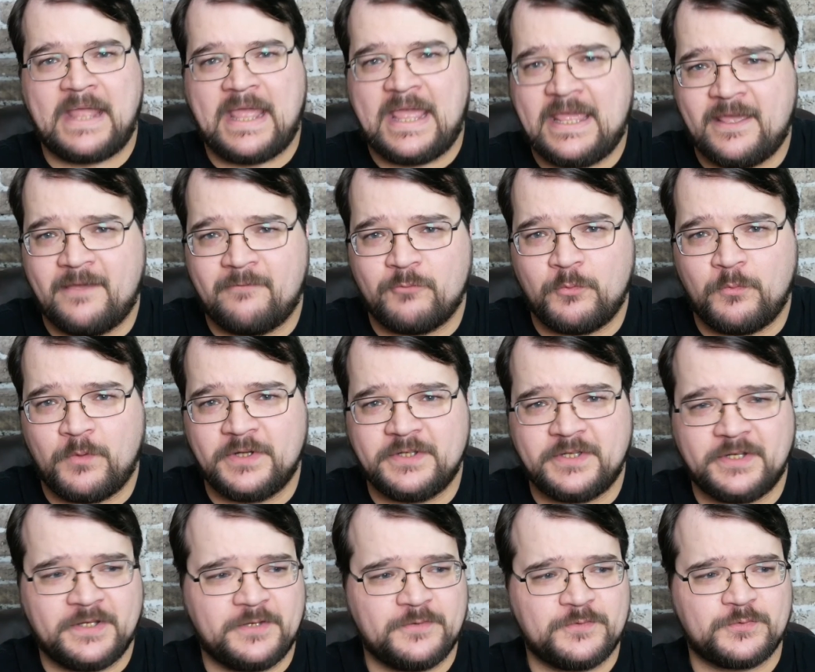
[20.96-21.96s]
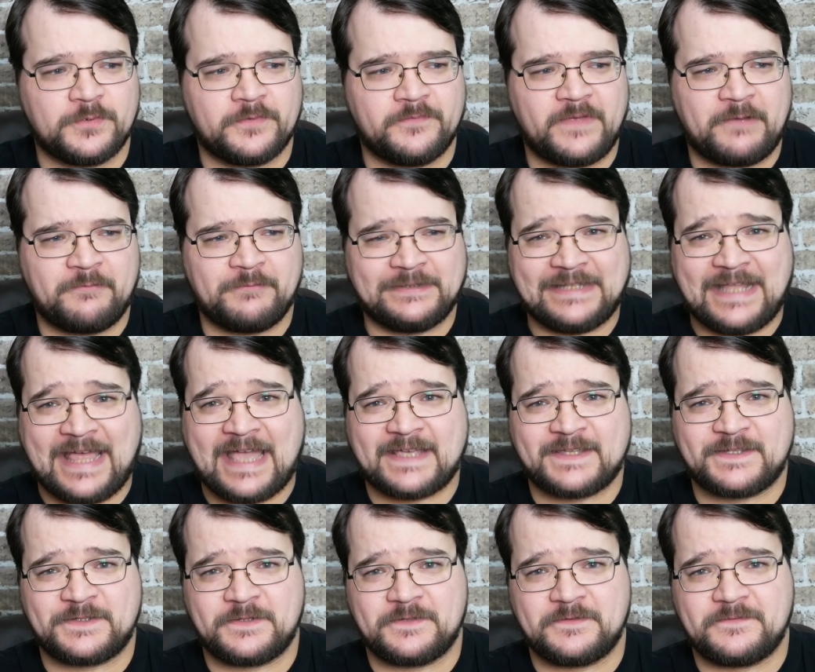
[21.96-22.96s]
Hey everyone, I'm going to do sort of a
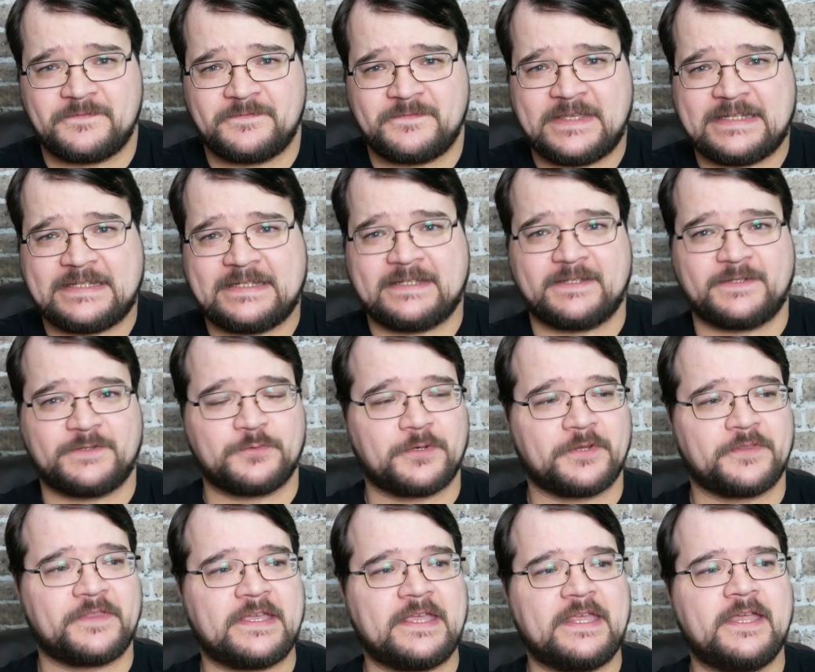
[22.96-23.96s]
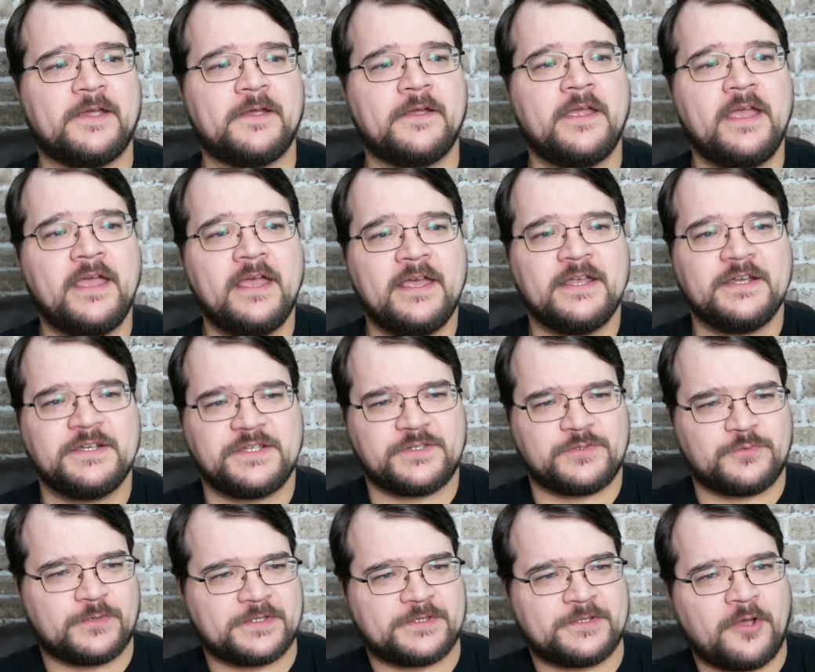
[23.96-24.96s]
relaxed fit sort of thing here.
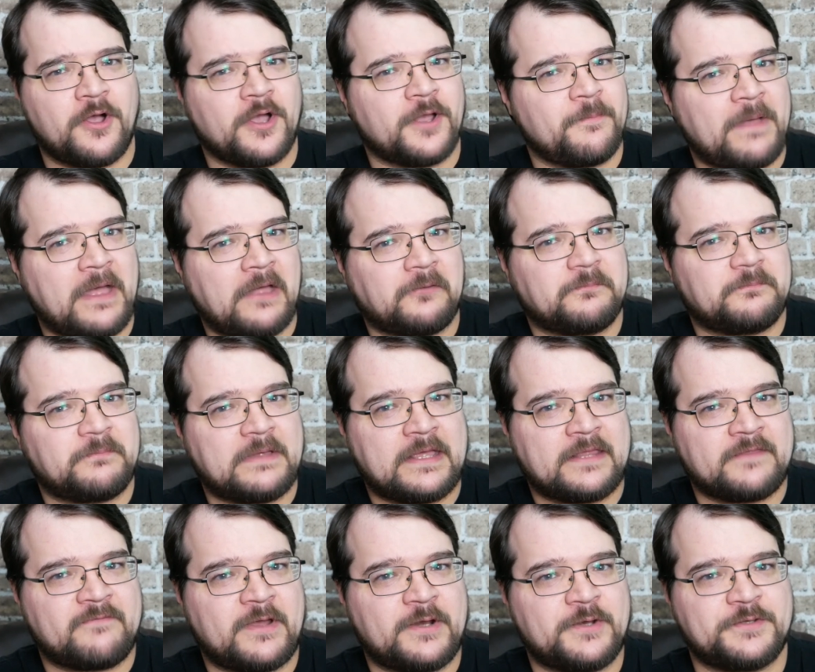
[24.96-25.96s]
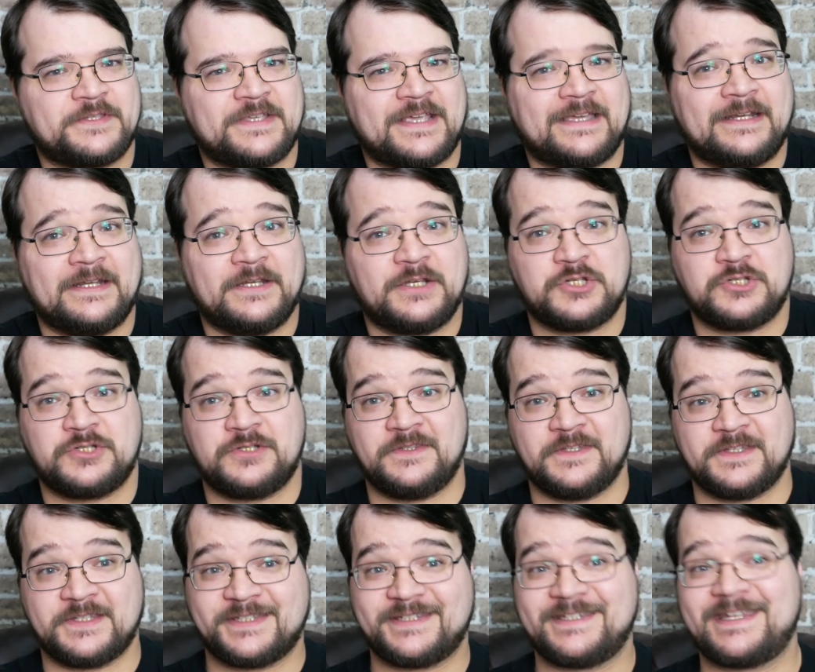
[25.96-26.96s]
Just sort of talk about Pathfinder 2nd Edition,
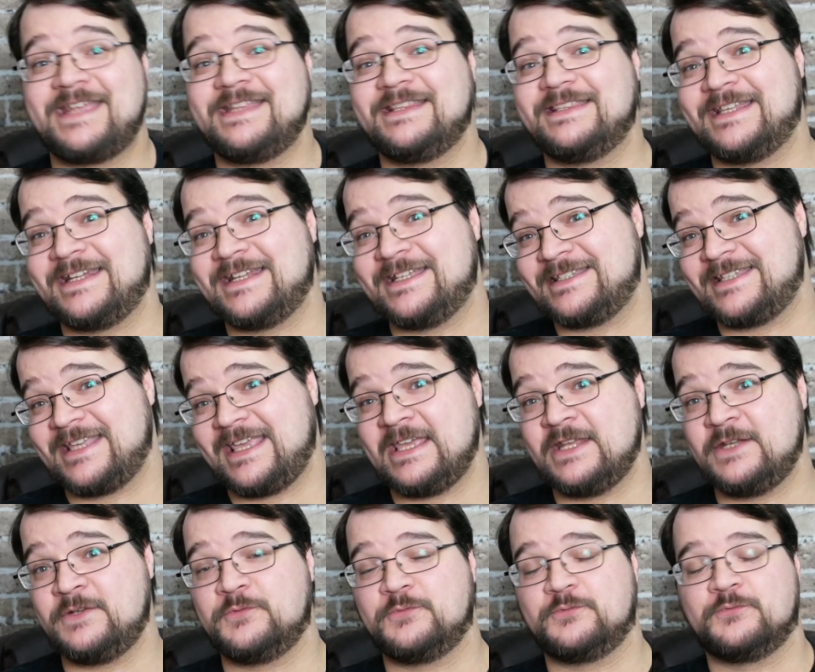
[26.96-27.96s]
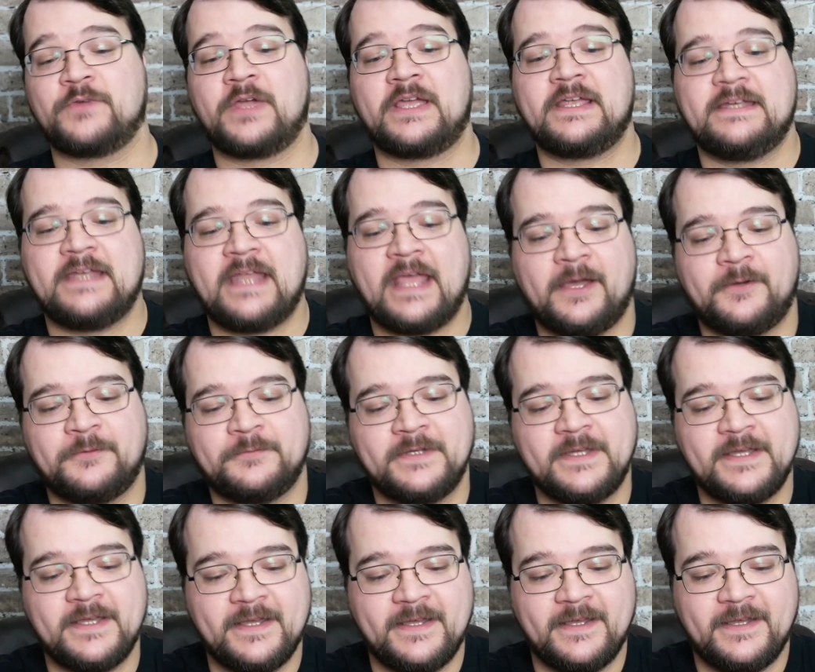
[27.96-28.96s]
the state that it's in right now.
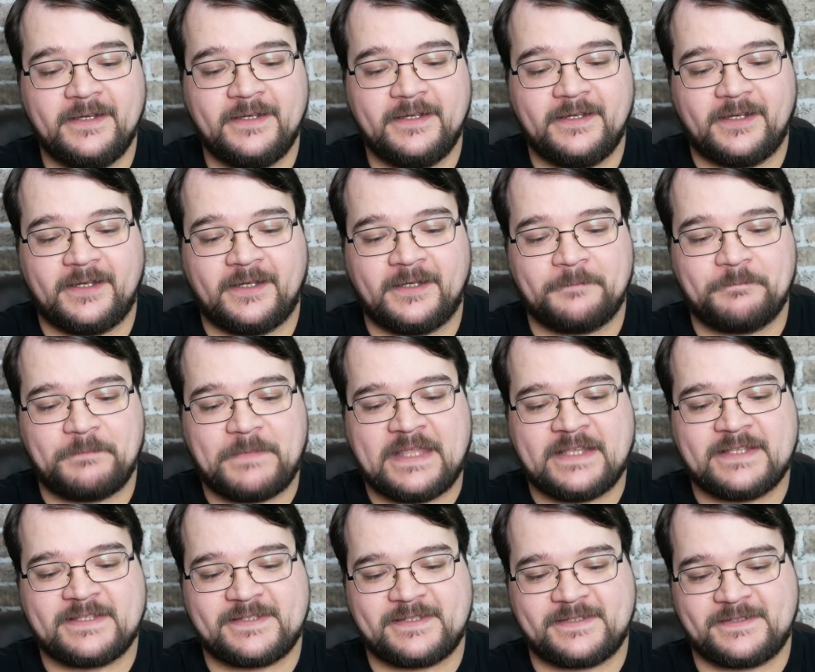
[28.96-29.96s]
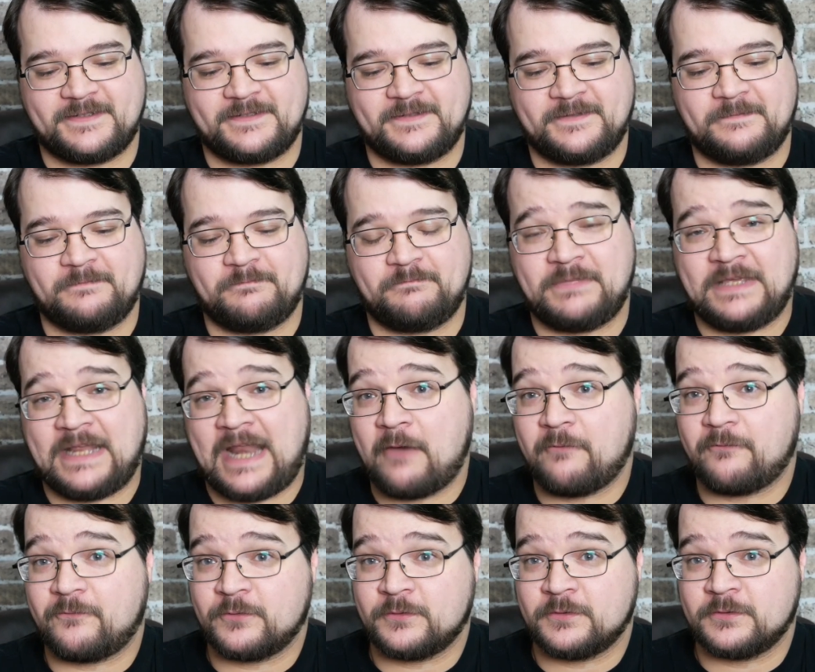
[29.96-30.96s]
It's been
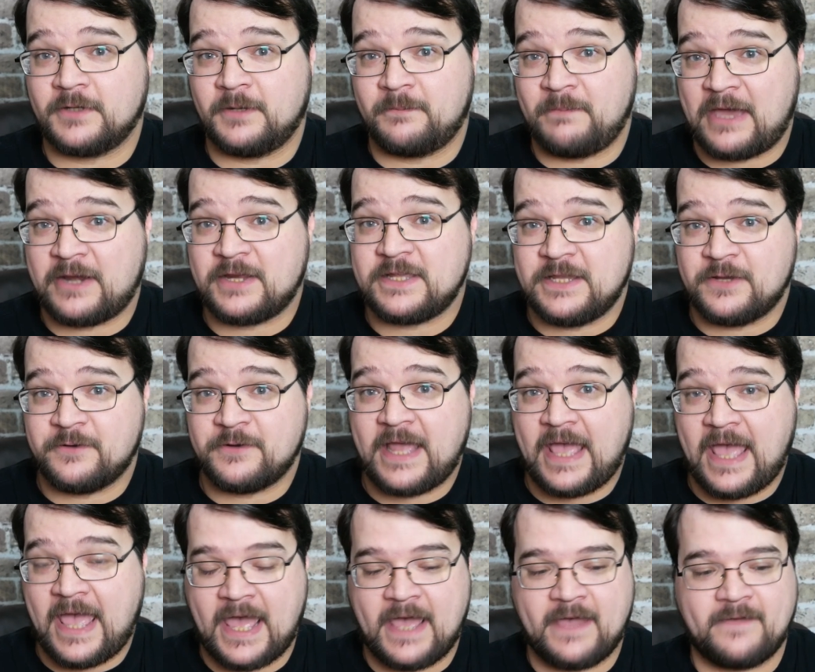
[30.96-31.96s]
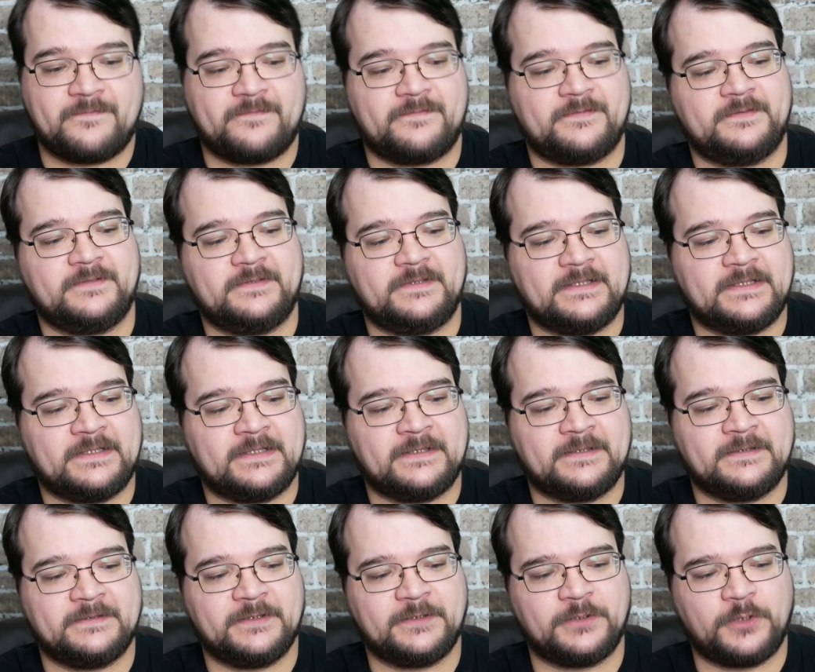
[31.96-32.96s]
out for about a year and a half,
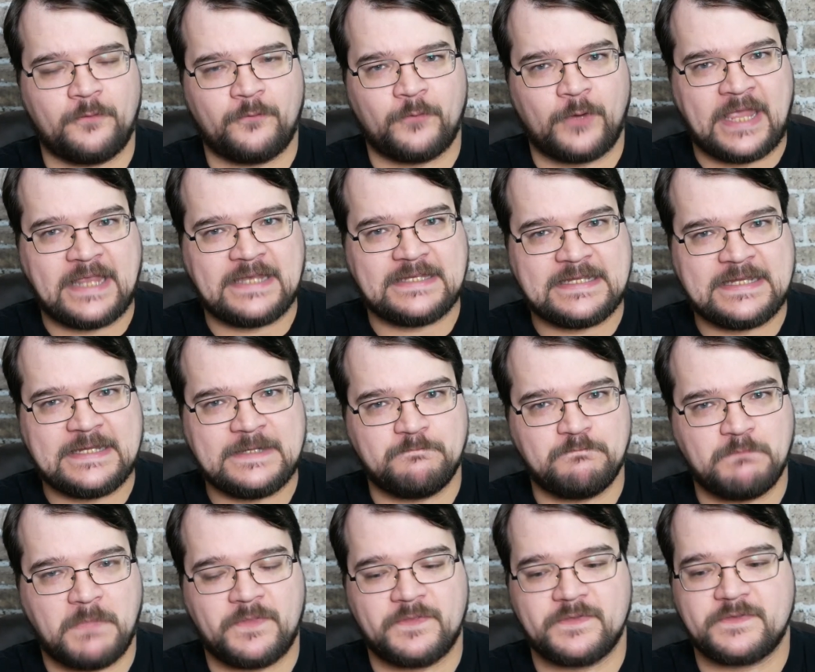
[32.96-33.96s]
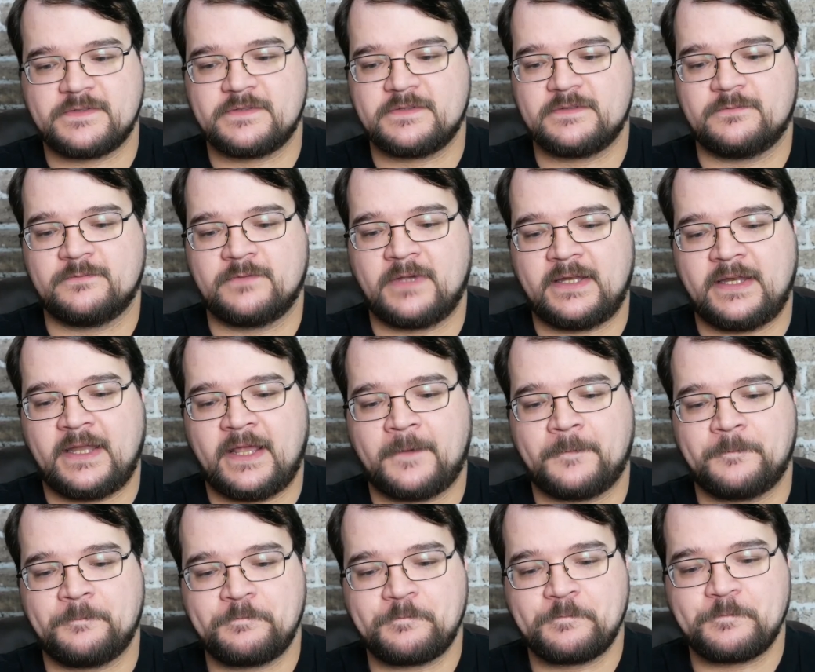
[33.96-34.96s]
a little over 18 months right
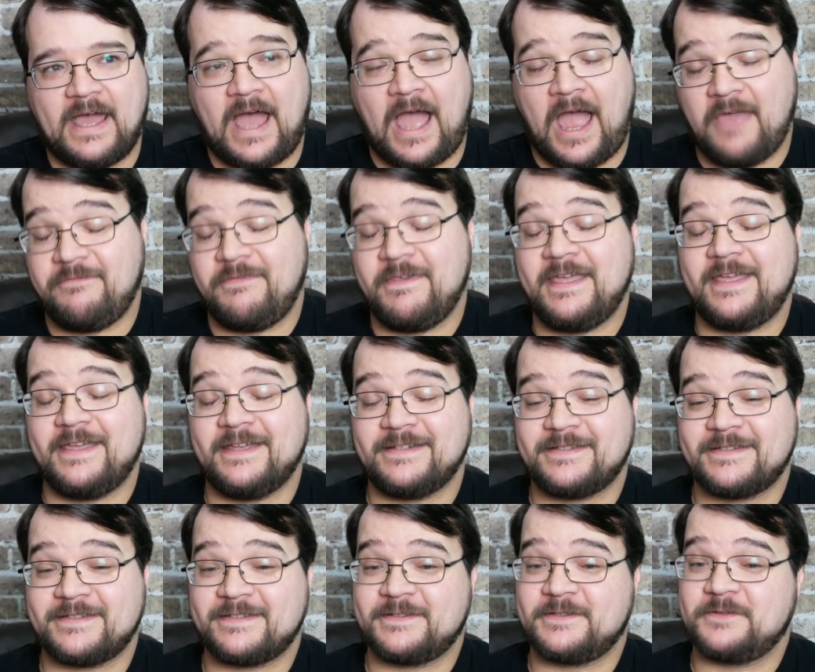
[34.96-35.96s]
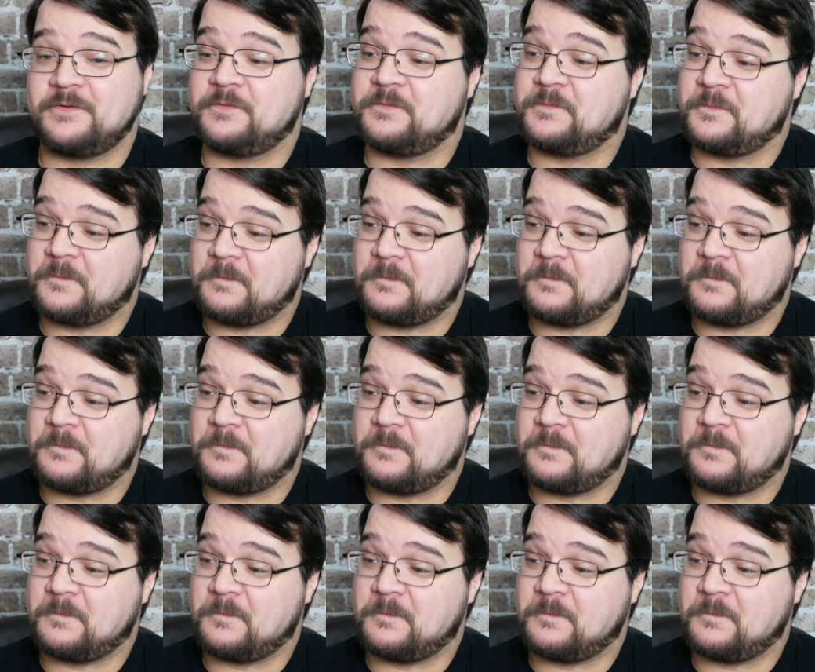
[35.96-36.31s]
now. I think it's